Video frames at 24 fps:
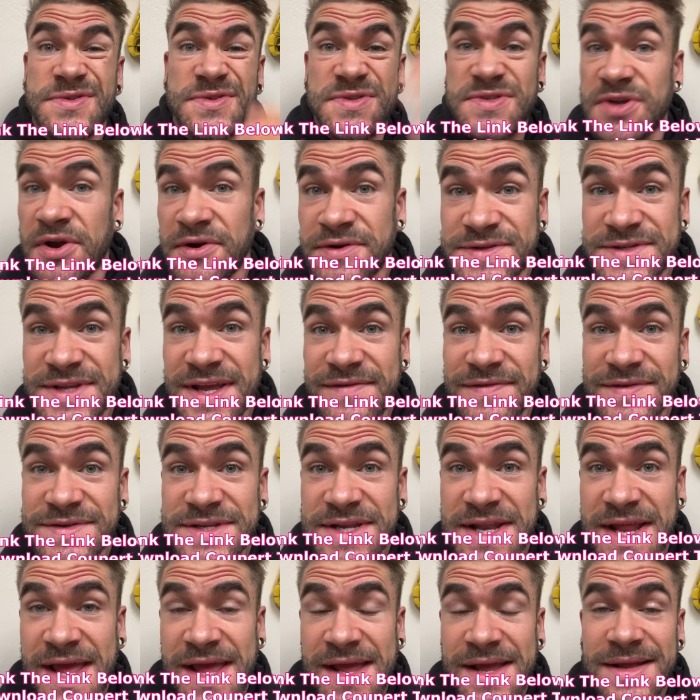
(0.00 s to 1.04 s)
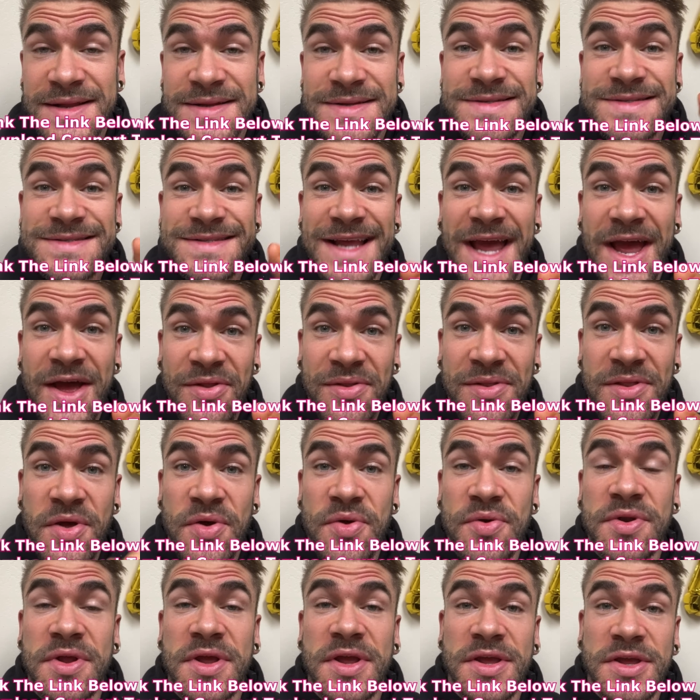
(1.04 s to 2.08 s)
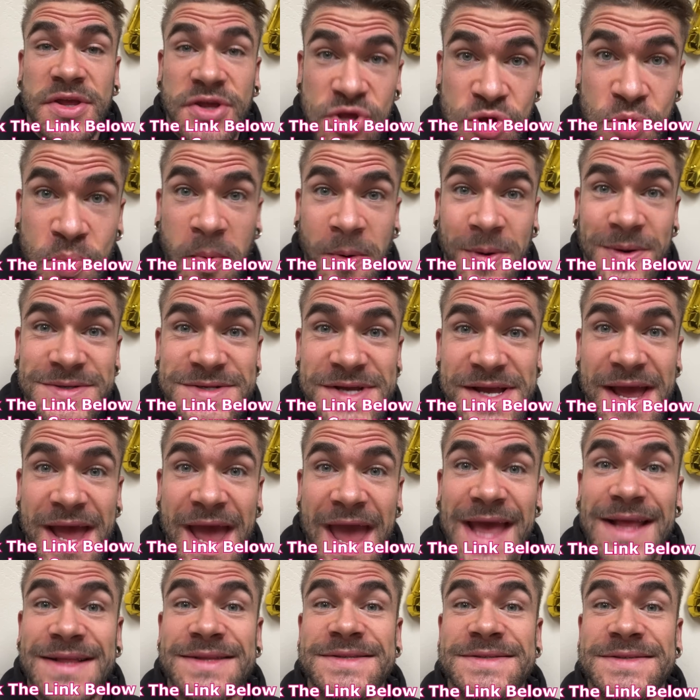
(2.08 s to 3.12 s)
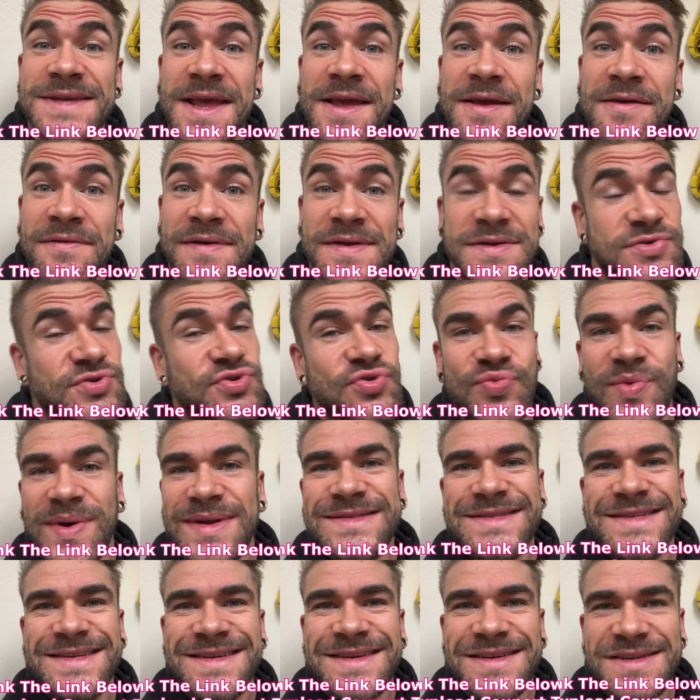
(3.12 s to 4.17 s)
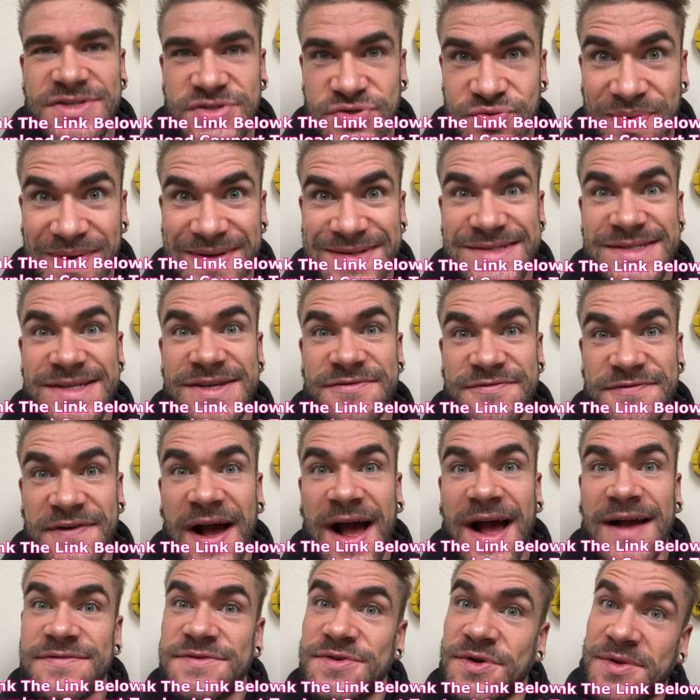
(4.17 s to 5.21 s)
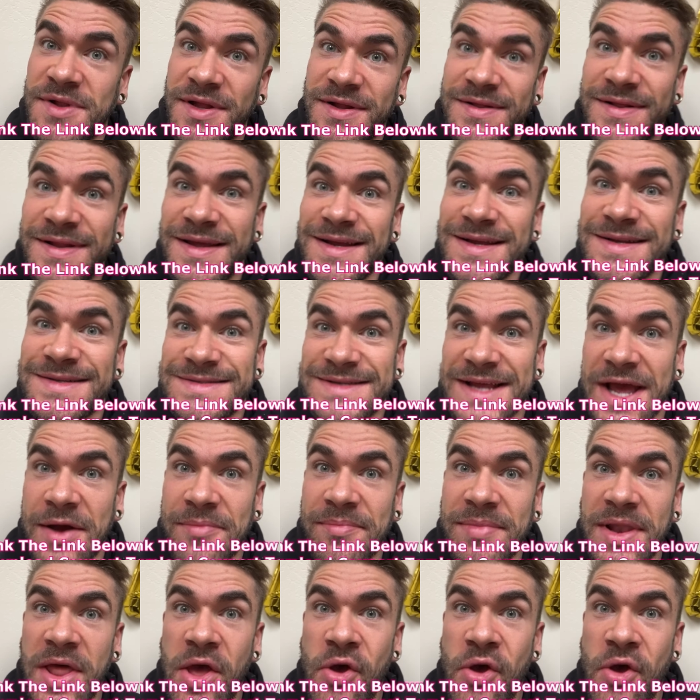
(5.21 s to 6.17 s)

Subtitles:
start saving today, download Cupert, and save in 2025. So click the link down below.